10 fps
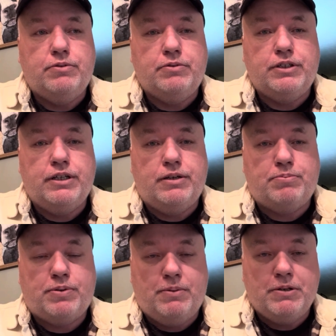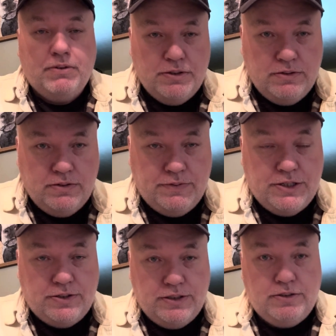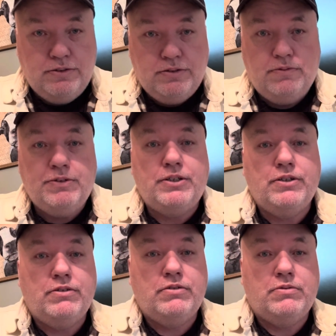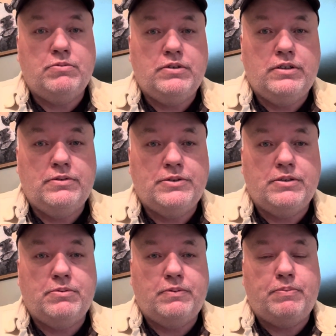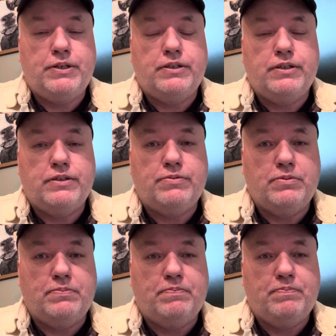And I'm probably gonna eventually do a video of some of my pickups from